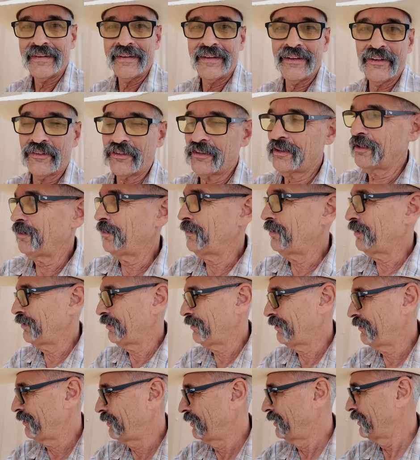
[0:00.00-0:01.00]
gets that
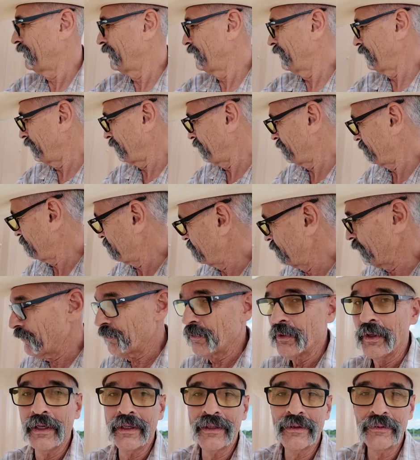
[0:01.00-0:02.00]

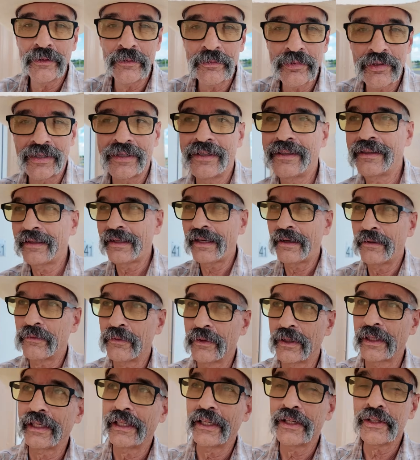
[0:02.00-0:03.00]

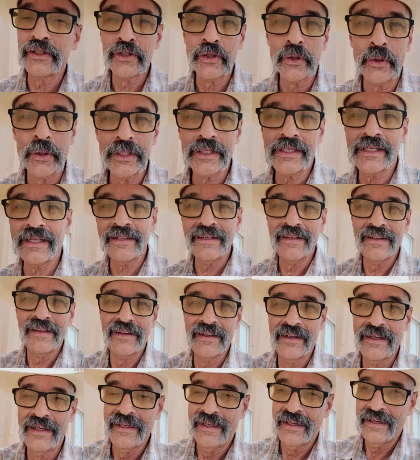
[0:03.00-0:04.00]
really enjoys it.
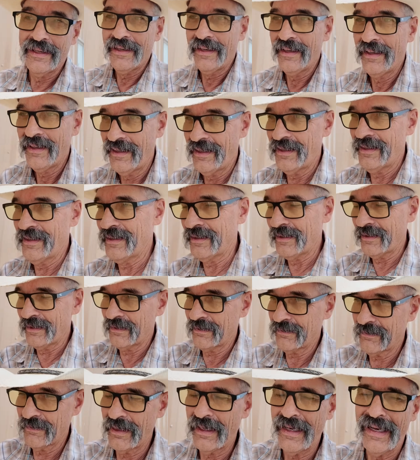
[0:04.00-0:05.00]
And
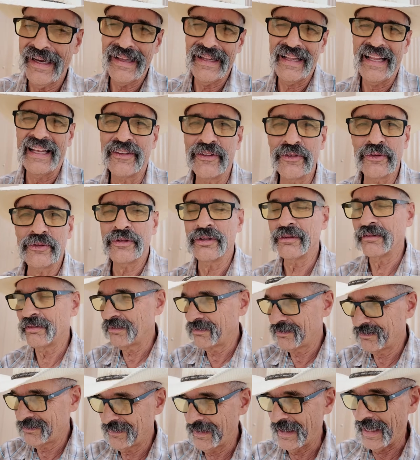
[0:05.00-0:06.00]
I do too.
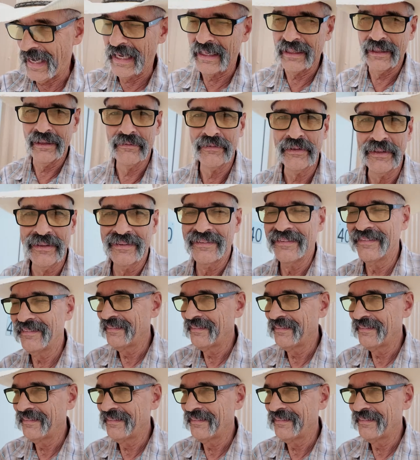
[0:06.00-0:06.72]
I love it.